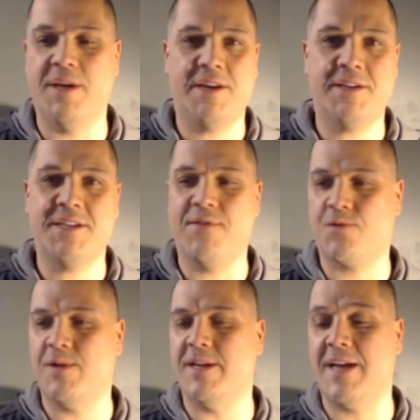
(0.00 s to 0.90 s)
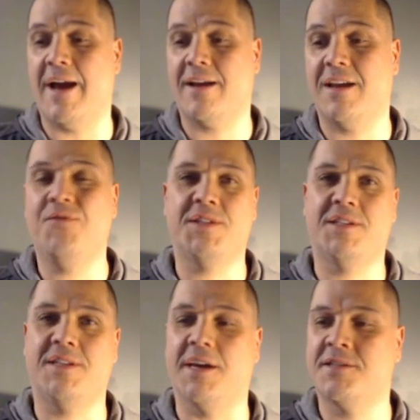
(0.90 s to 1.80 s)
He does have a 3 attack. If it
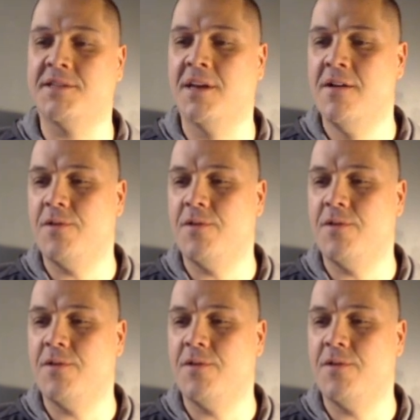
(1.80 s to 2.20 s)
sticks,